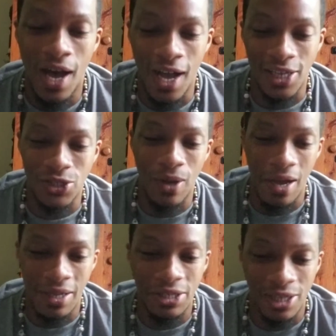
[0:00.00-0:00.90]
So I'll
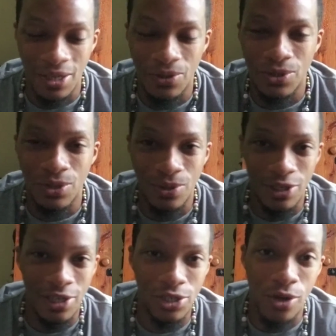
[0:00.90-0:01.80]
continue
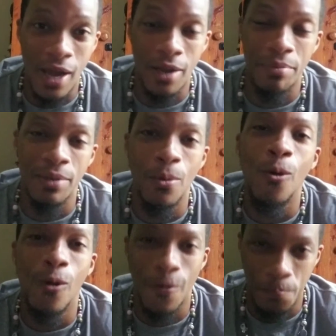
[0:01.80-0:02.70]
to try to be
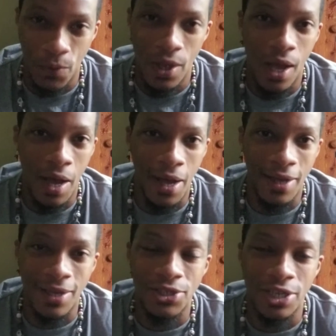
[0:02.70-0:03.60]
more
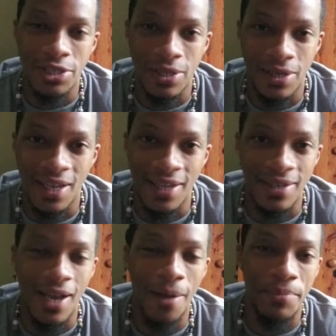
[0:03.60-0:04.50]
consistent
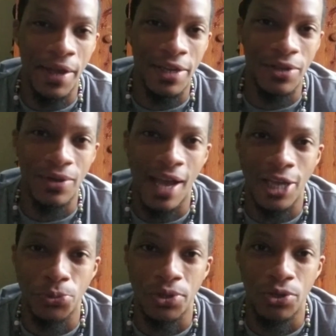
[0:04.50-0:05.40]
in updating you
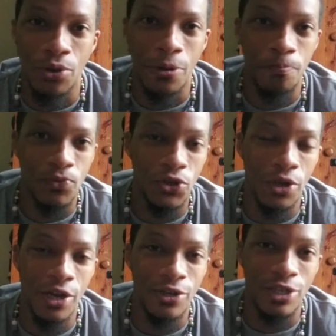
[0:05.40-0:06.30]
guys with your
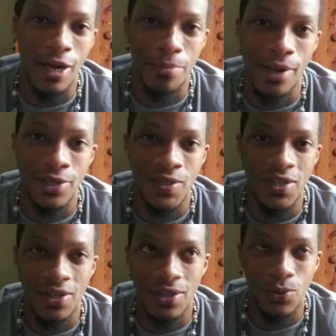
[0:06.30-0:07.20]
energetic presence
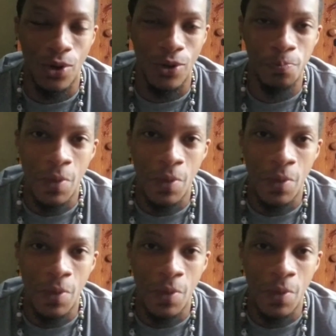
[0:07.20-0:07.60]
in this world.